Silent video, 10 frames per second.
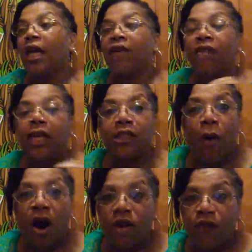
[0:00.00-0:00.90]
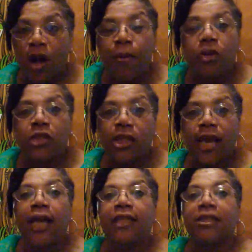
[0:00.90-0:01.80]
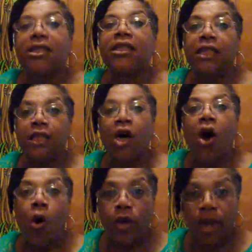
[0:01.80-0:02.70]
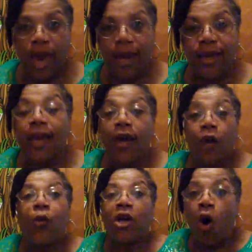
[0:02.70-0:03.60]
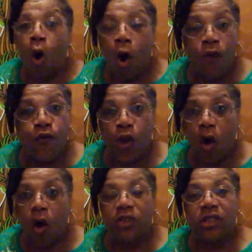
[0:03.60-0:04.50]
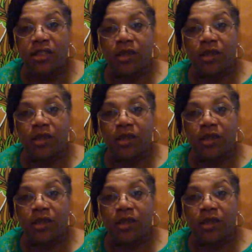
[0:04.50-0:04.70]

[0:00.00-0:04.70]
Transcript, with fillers: If that's part of our personality, okay. We're all flawed in